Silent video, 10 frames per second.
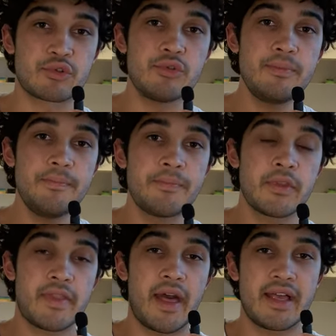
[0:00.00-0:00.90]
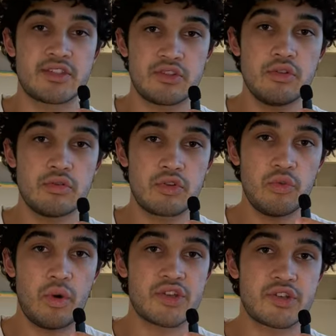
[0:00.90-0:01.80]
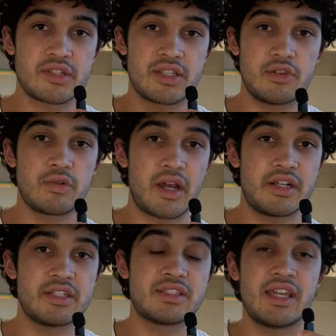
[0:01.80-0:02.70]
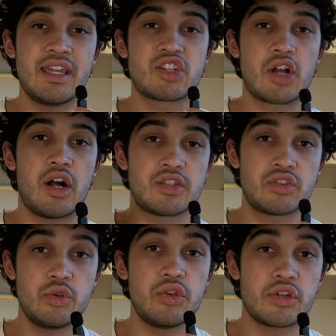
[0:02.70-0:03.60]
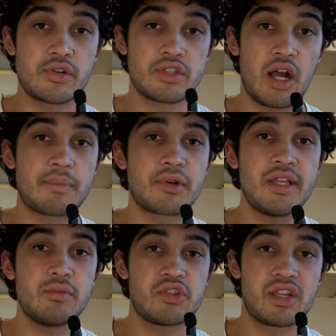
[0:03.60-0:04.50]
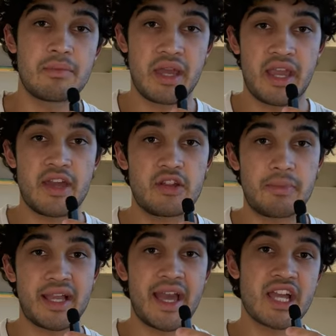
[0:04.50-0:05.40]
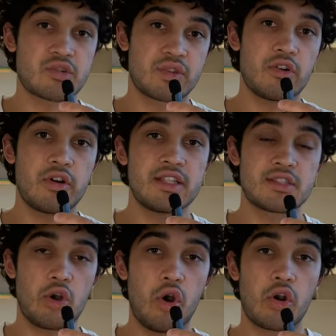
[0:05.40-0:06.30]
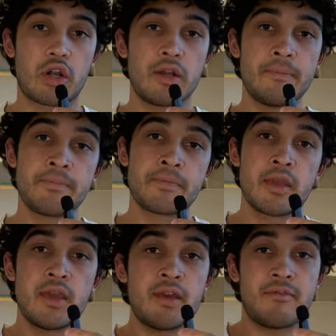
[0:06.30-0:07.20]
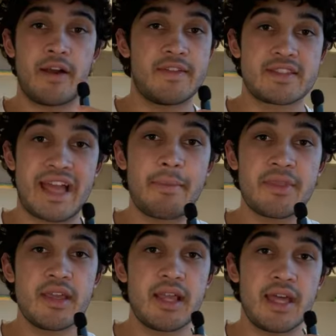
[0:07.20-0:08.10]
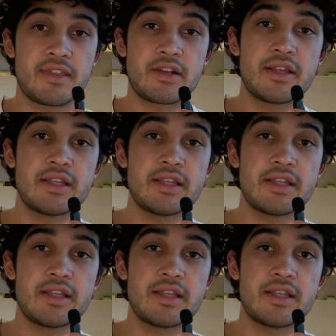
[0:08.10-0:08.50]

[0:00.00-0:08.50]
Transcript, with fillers: room that has two washers and 2 dryers. They each cost €2 to operate, which you can pay either by cash with coins or via this app thing. And there